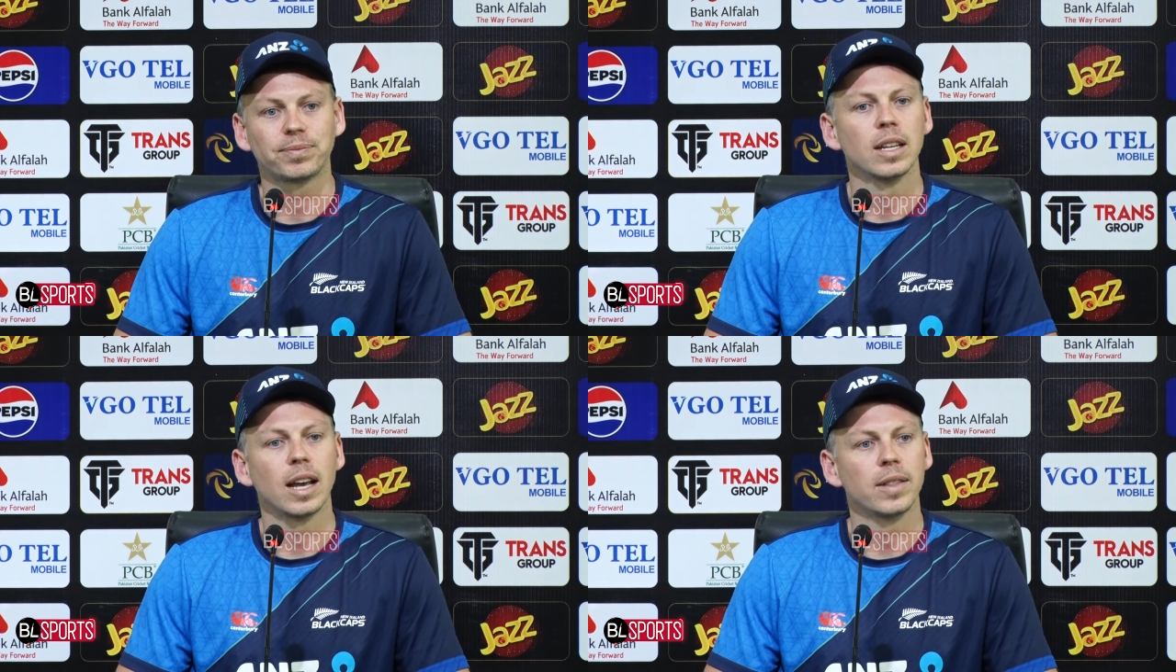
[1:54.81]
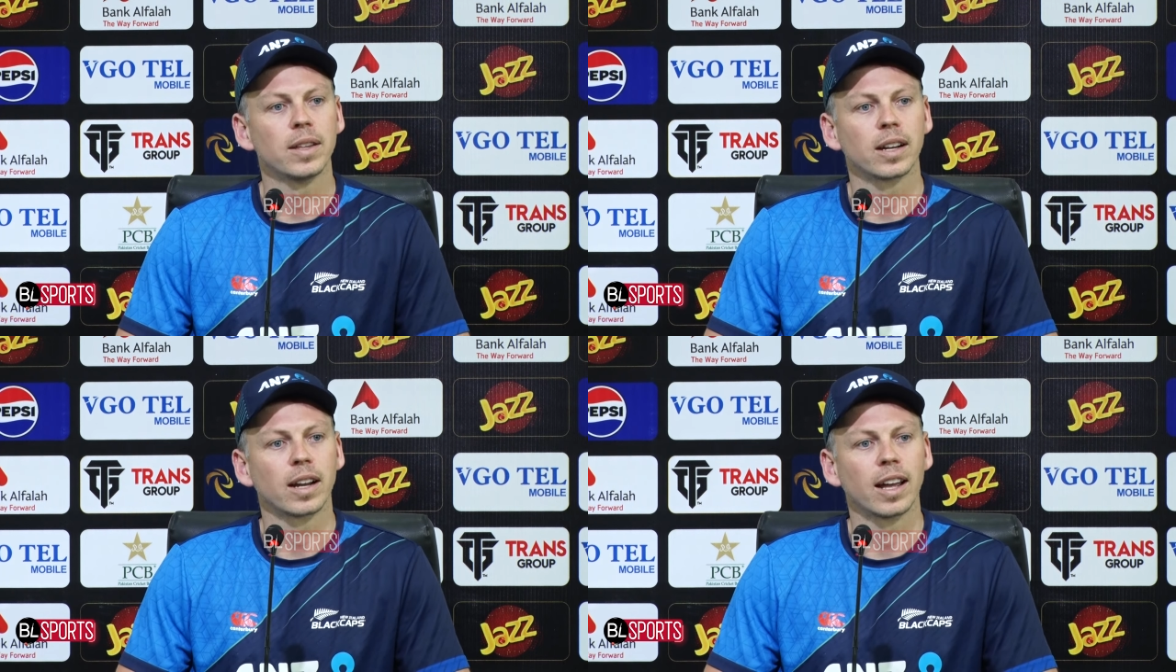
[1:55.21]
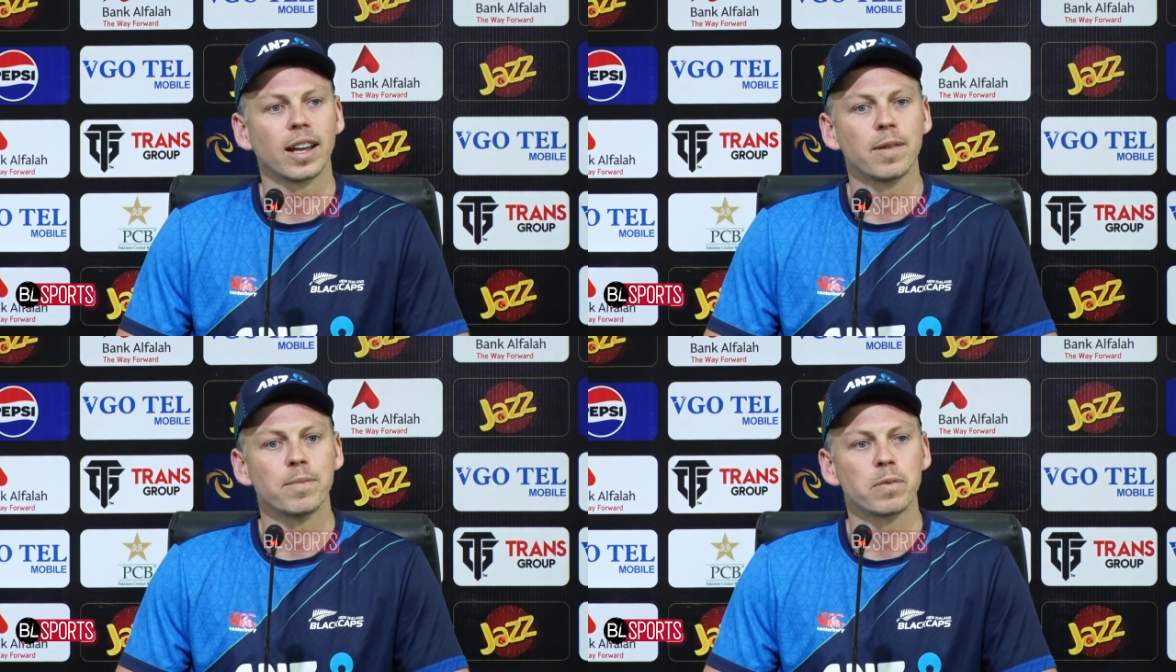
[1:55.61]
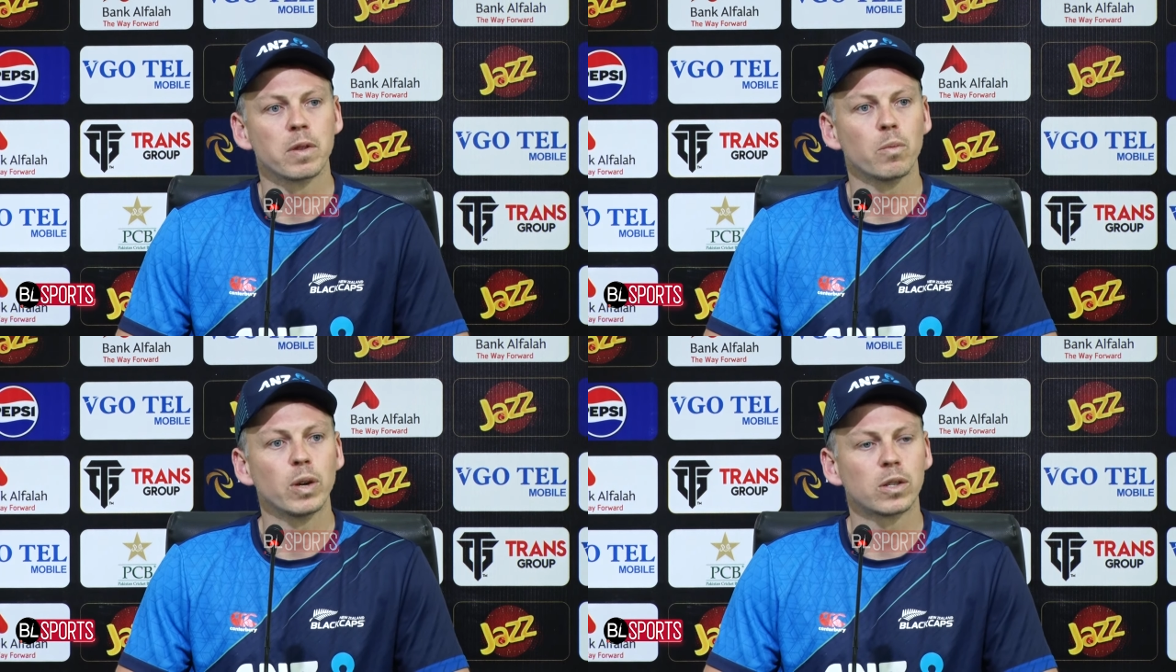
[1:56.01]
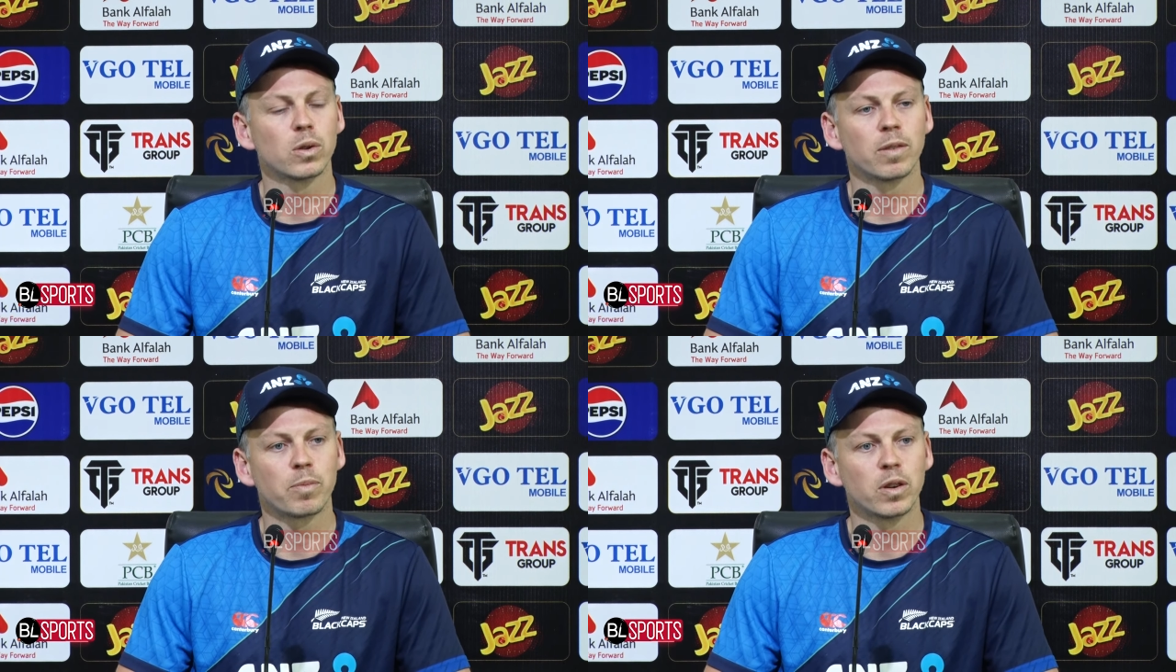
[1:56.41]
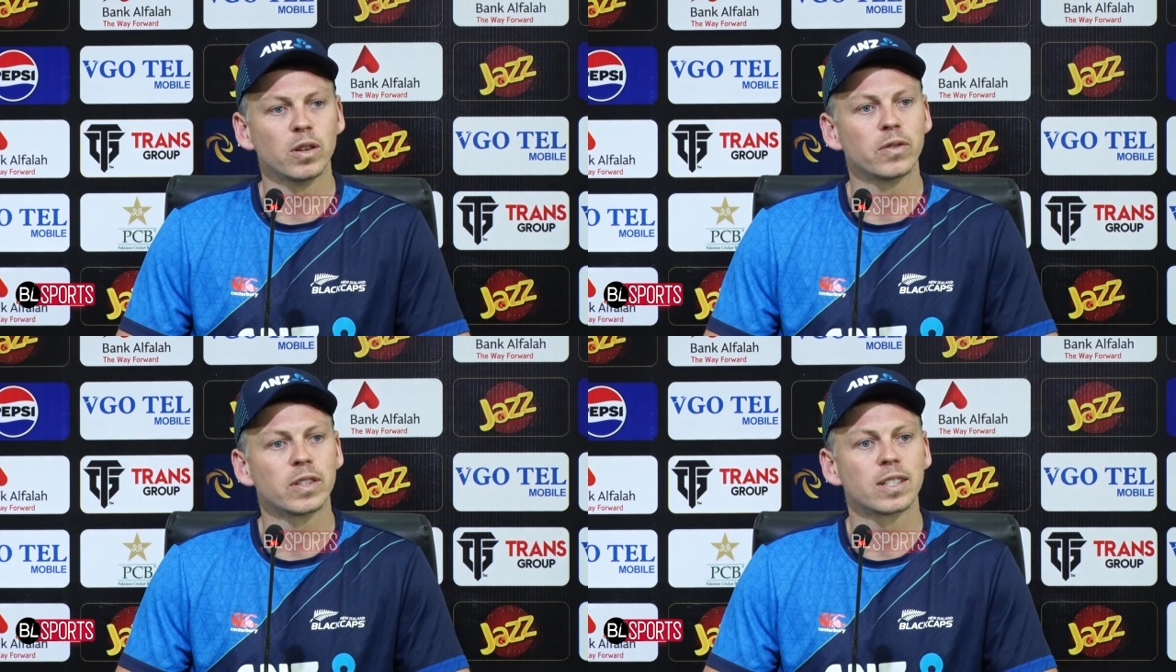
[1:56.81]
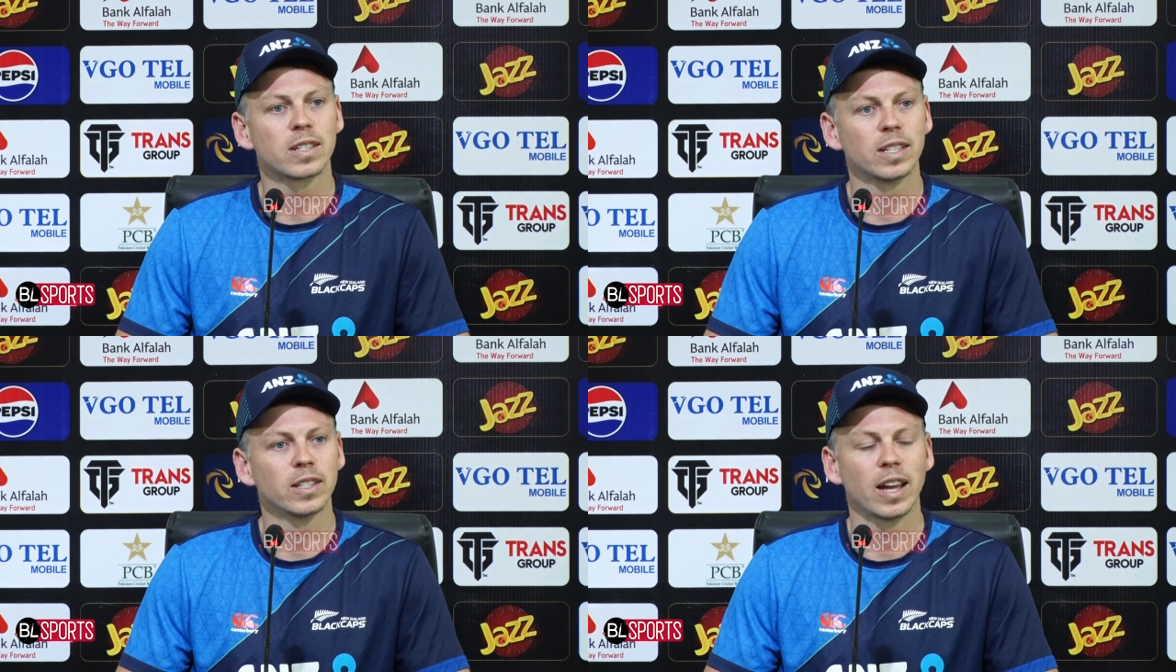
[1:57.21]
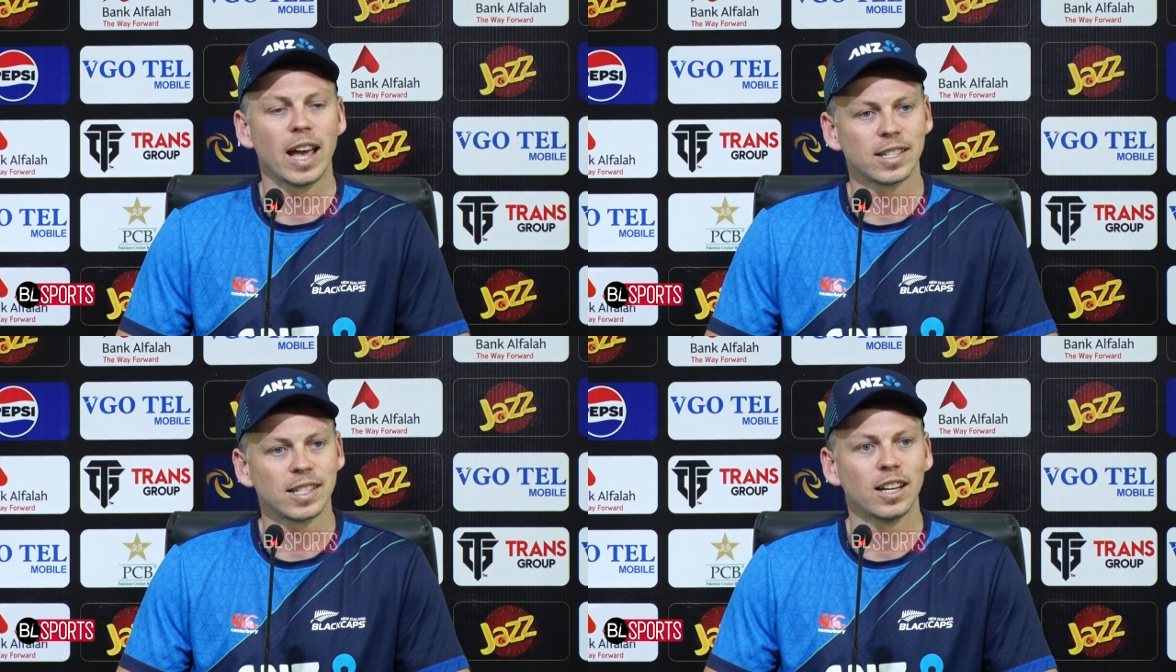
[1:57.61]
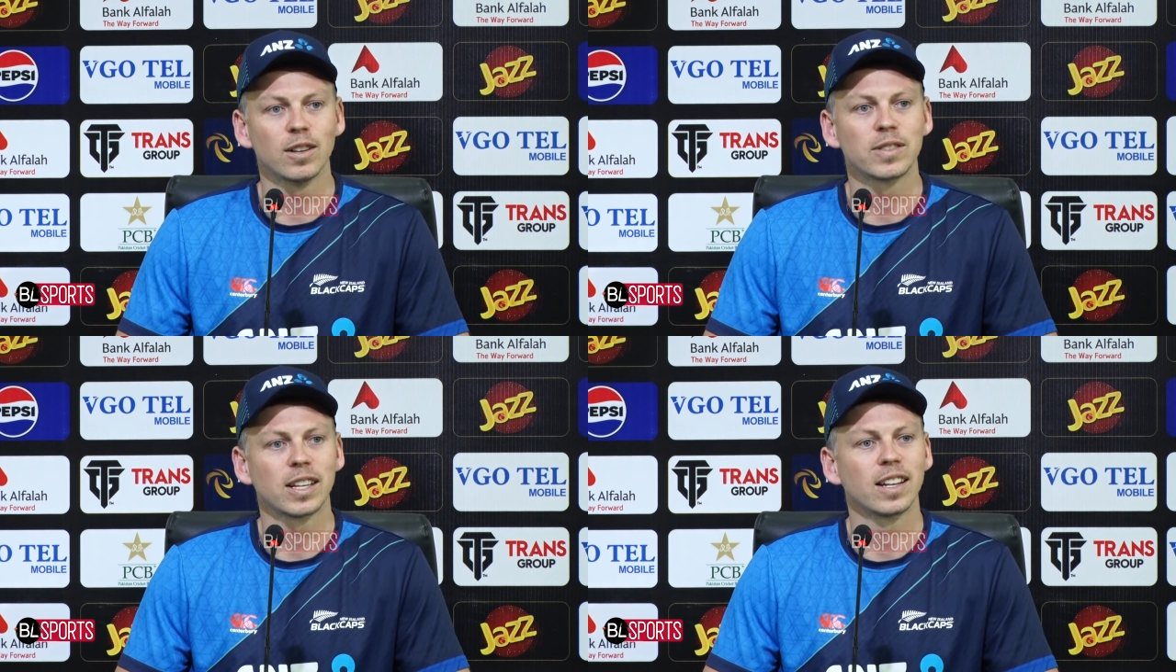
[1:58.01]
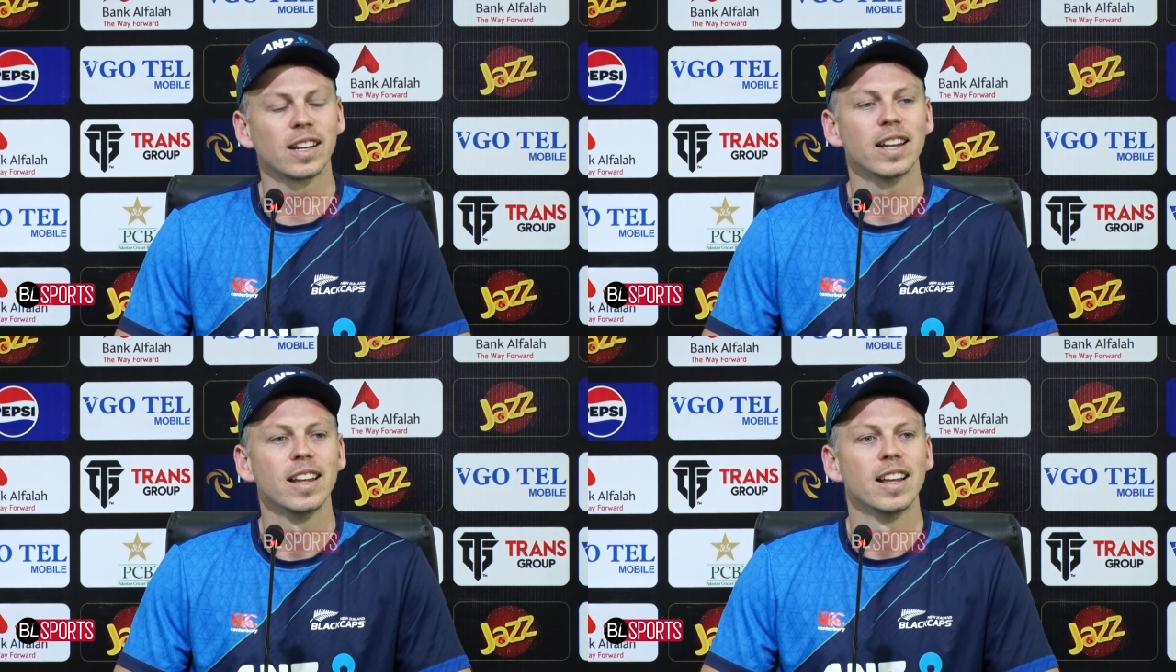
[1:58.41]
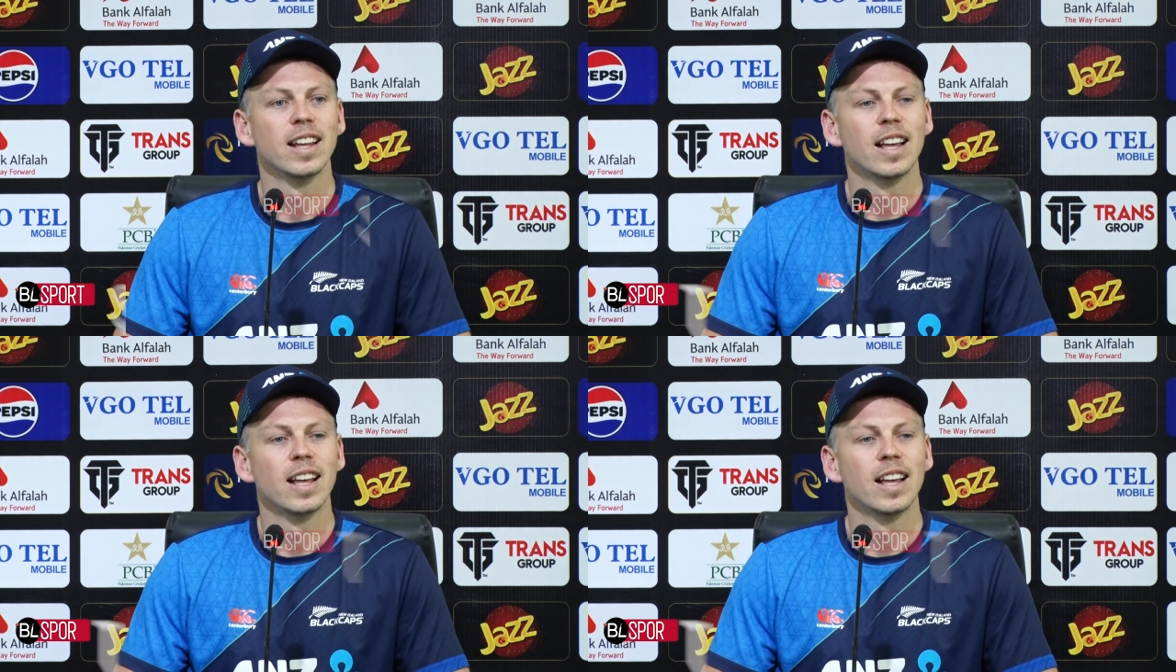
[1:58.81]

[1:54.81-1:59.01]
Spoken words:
Yeah, I think we sort of proved to ourselves and